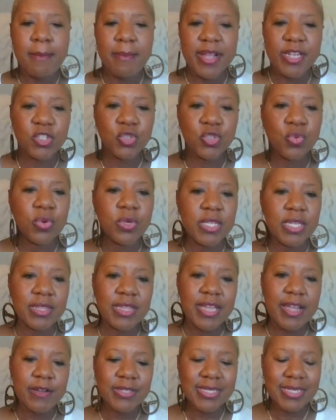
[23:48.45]
Make sure
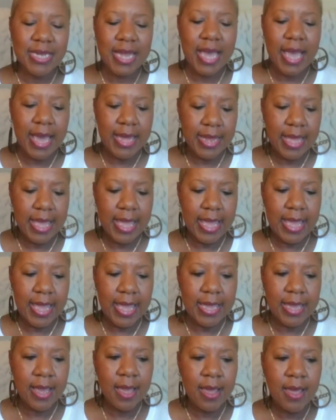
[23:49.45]
that there's not
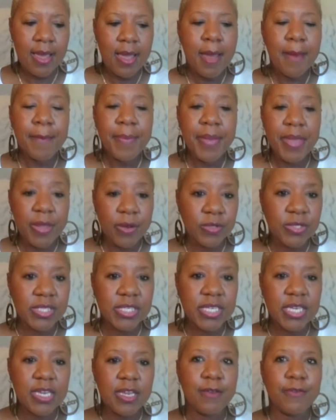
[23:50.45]
a
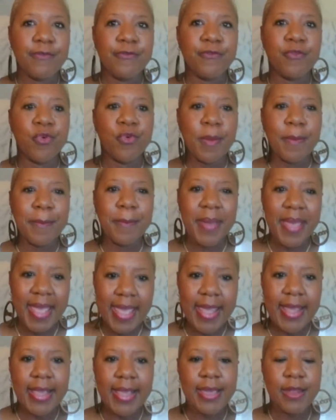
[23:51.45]
penalty for
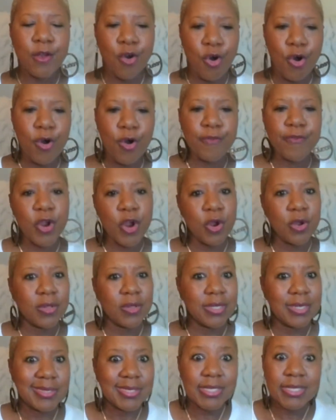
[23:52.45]
paying it off
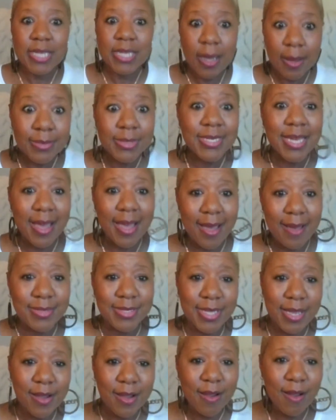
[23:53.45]
early.
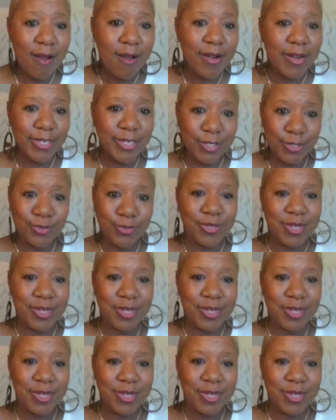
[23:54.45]
Sometimes there are